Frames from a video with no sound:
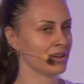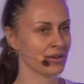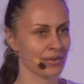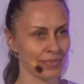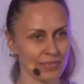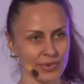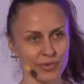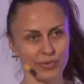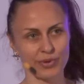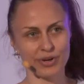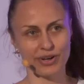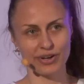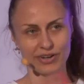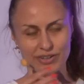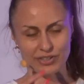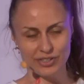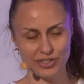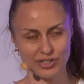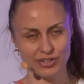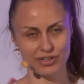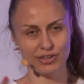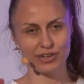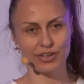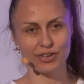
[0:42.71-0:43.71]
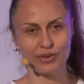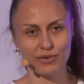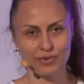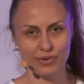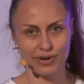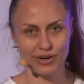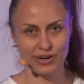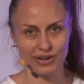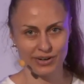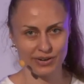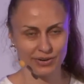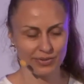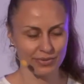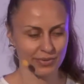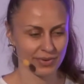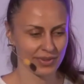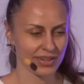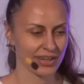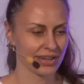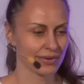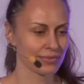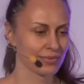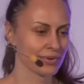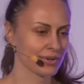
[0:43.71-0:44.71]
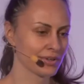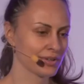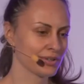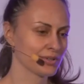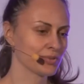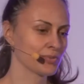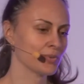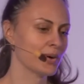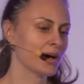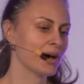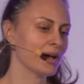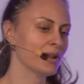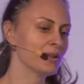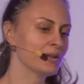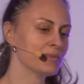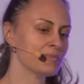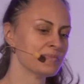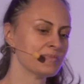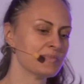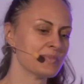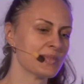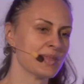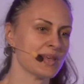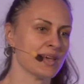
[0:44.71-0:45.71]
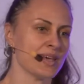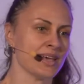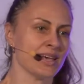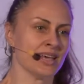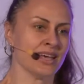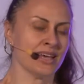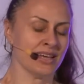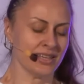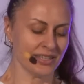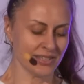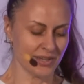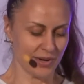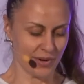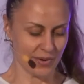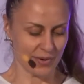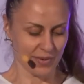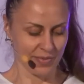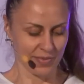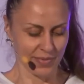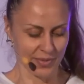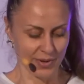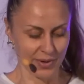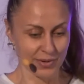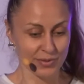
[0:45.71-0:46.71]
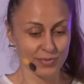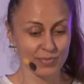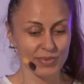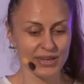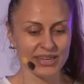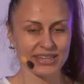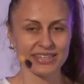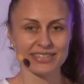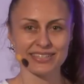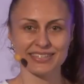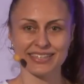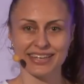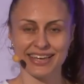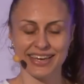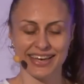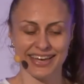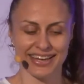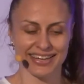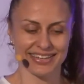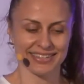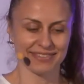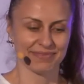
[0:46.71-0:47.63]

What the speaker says: but we're going to share a QR with that one as well. So those being said,